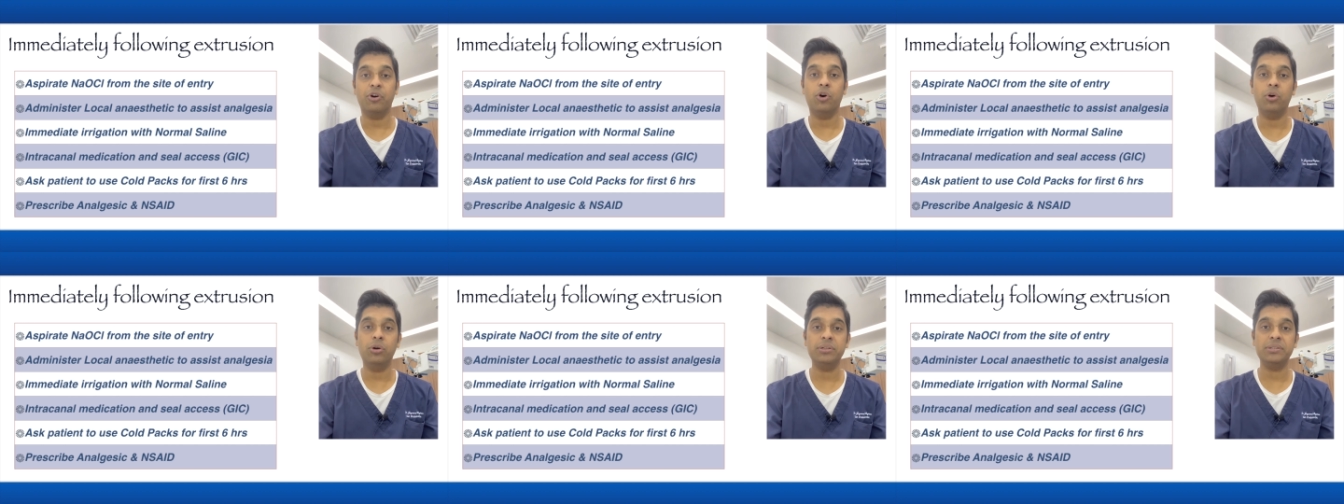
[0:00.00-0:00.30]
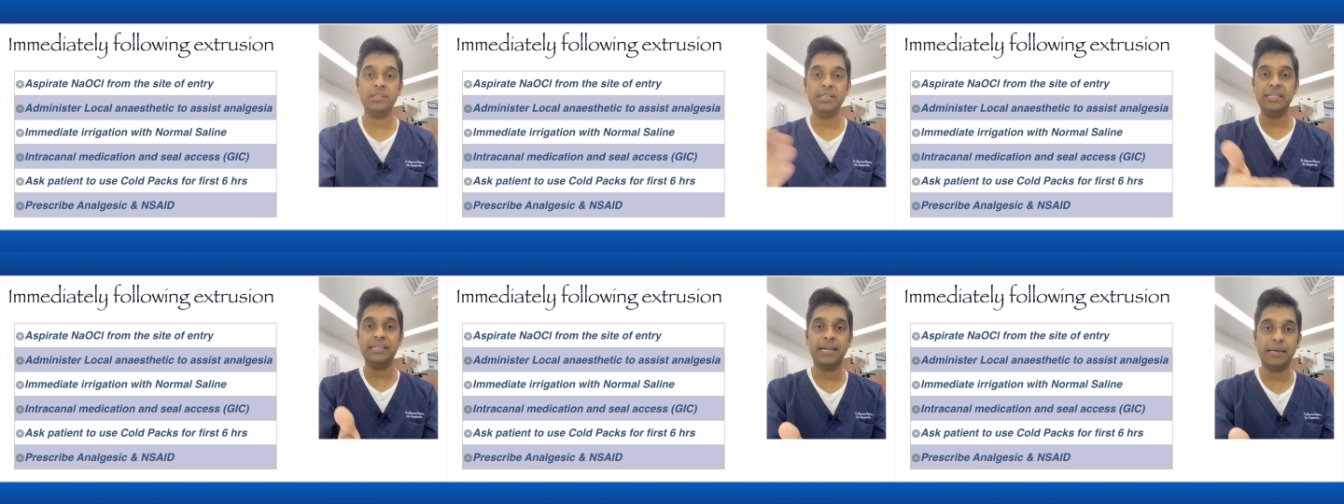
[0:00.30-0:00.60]

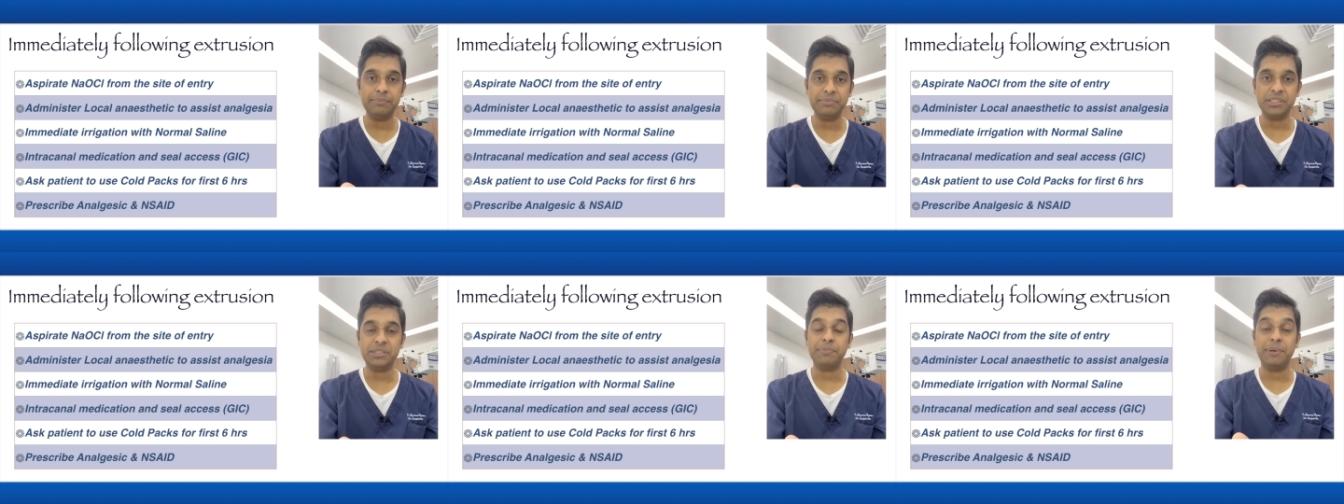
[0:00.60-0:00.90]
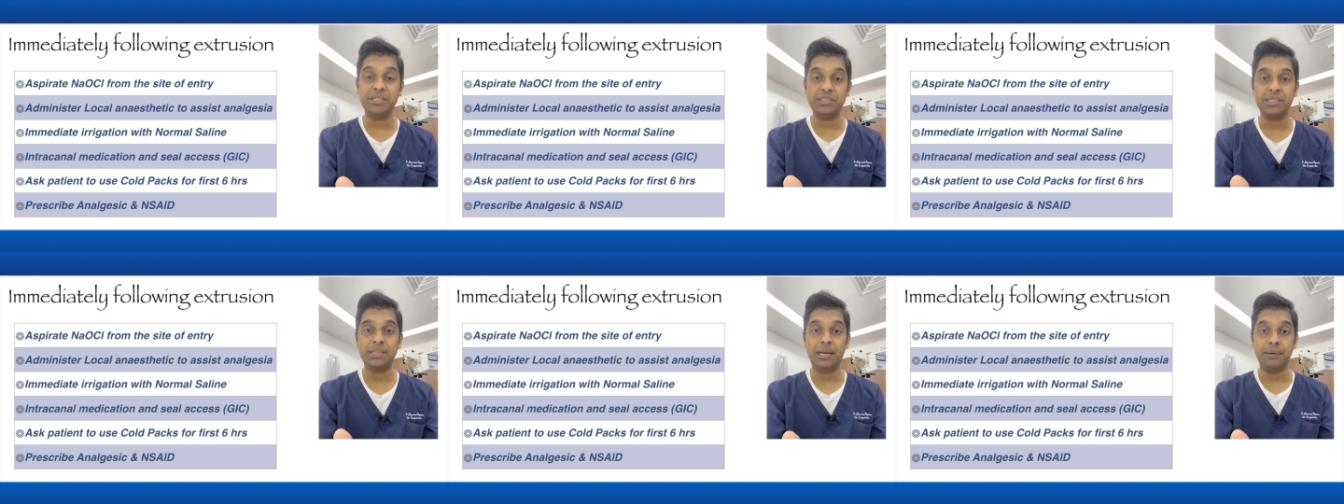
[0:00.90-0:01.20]
already numbed this
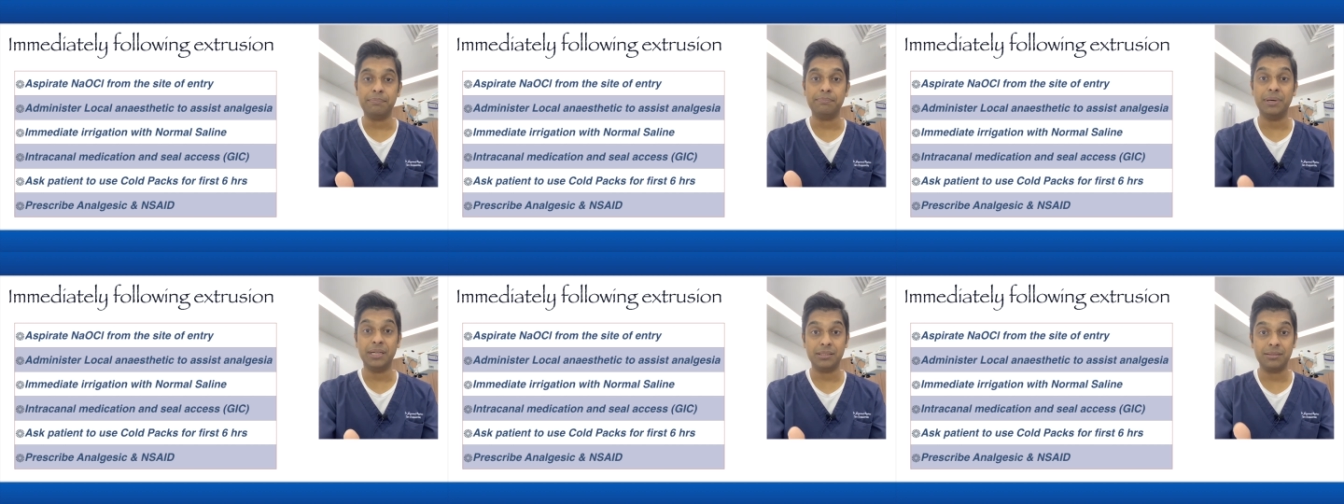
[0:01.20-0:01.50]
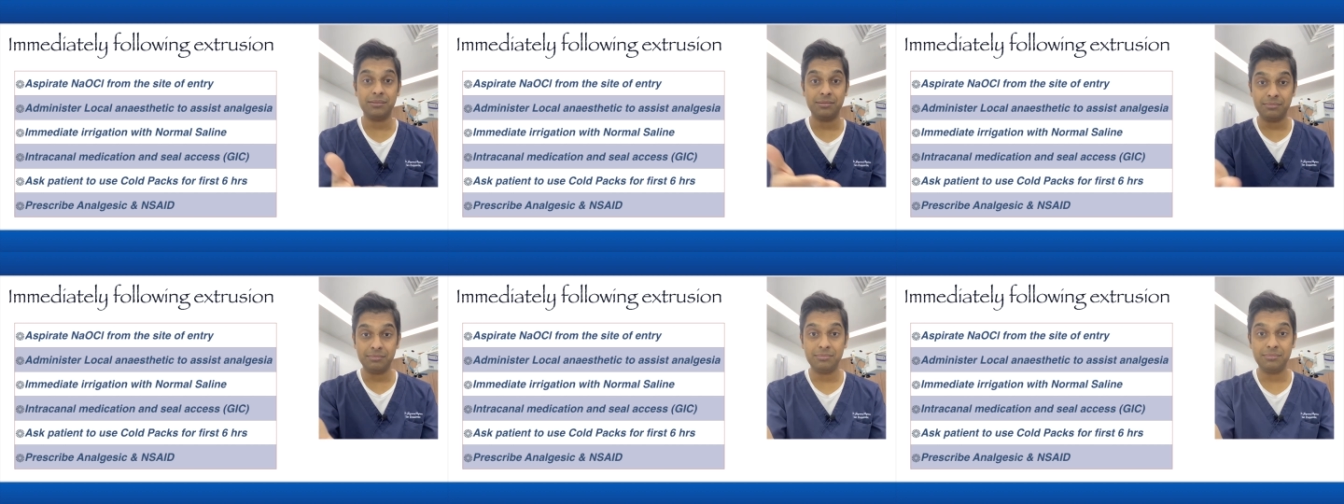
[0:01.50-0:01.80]
patient up, but
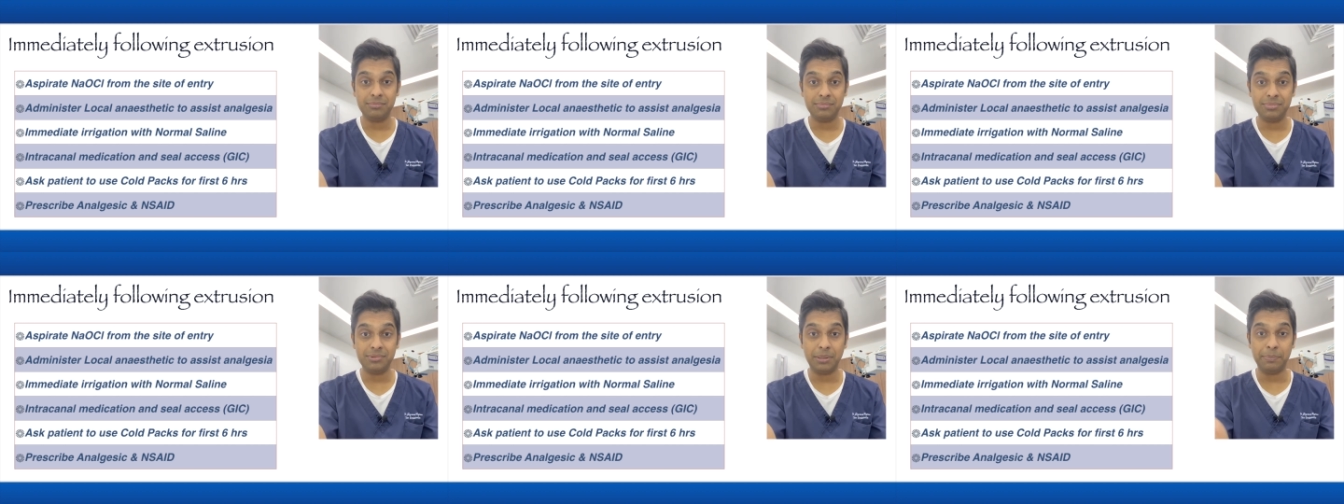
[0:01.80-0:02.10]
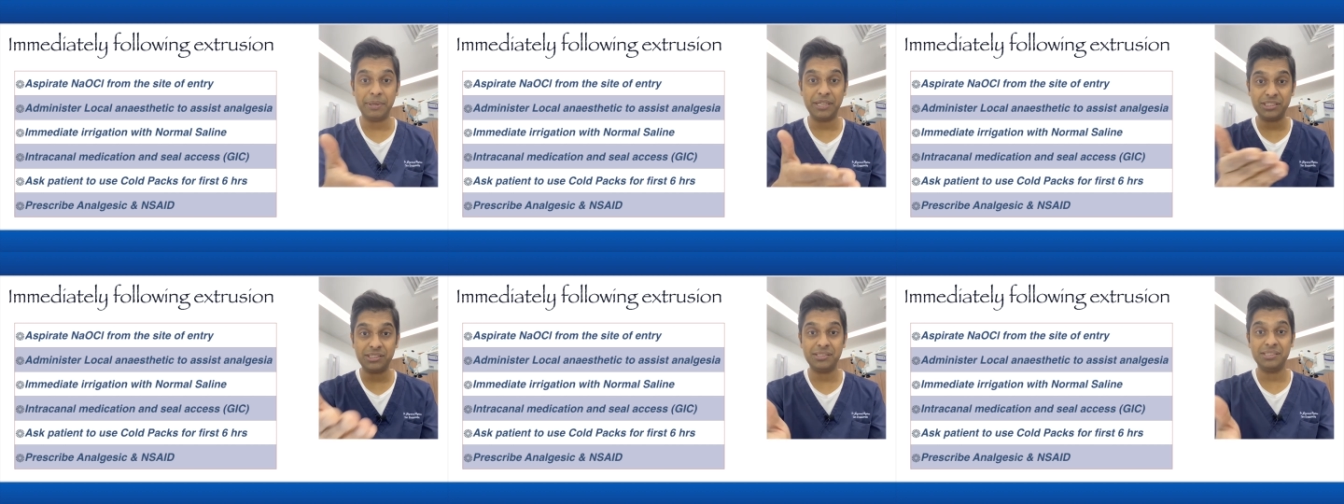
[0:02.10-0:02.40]
the
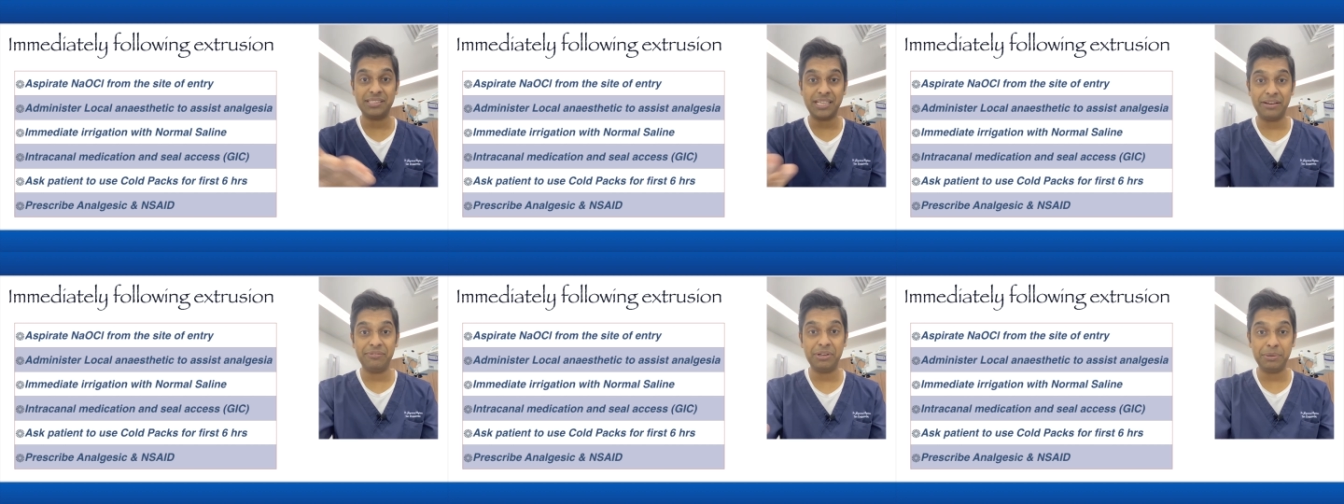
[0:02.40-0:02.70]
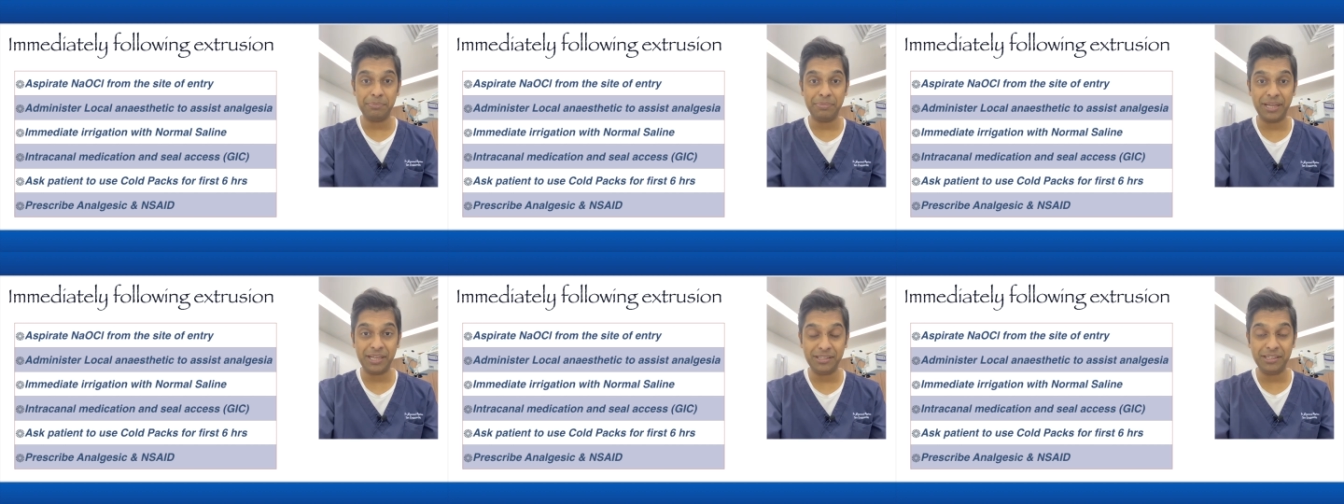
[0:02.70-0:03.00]
patient is having
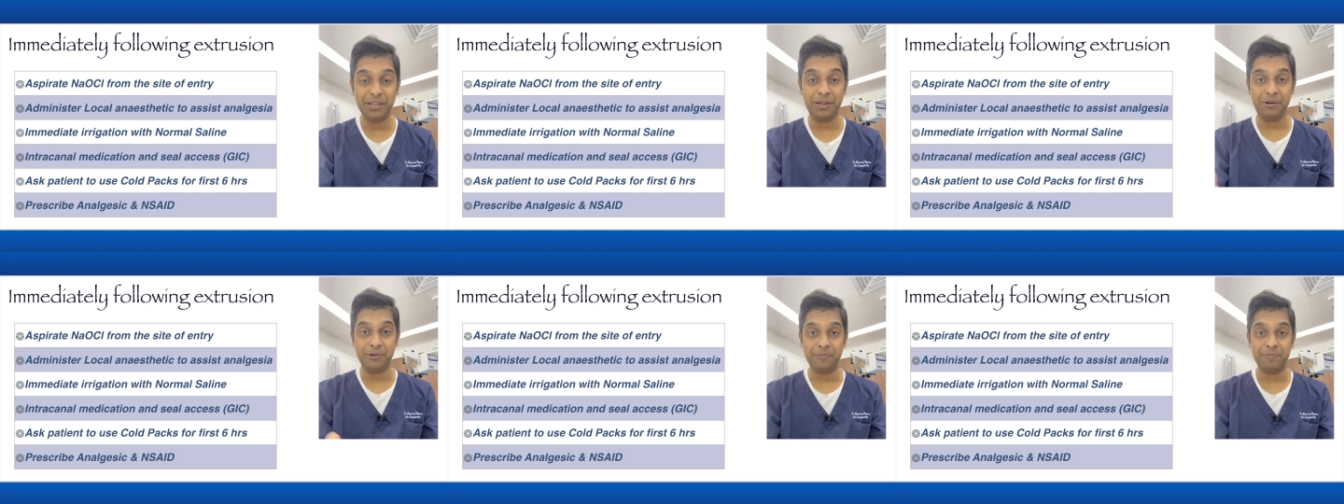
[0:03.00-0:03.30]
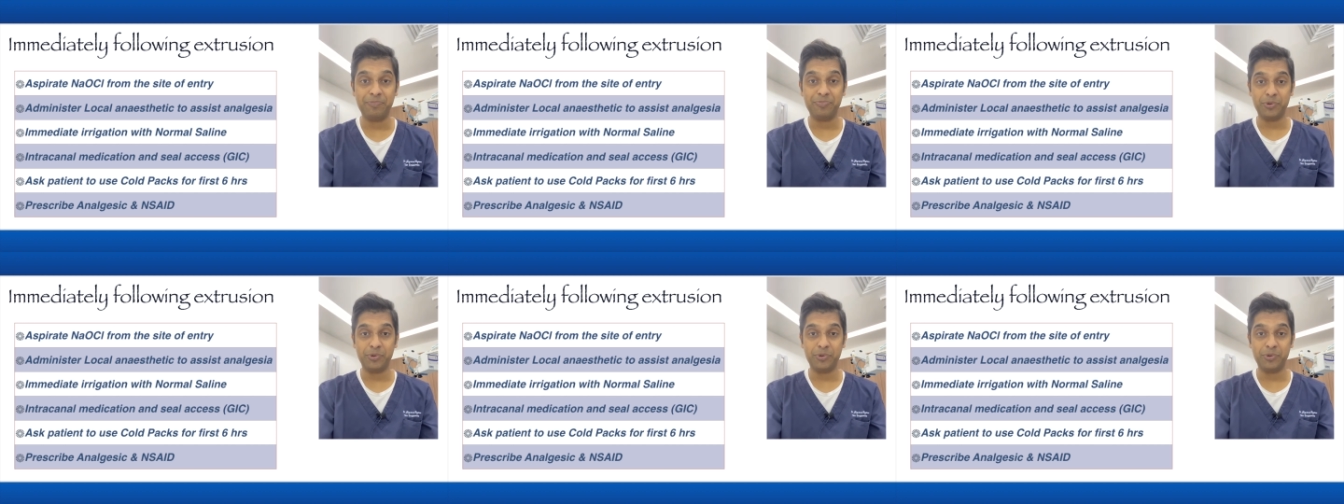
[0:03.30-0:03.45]
pain now.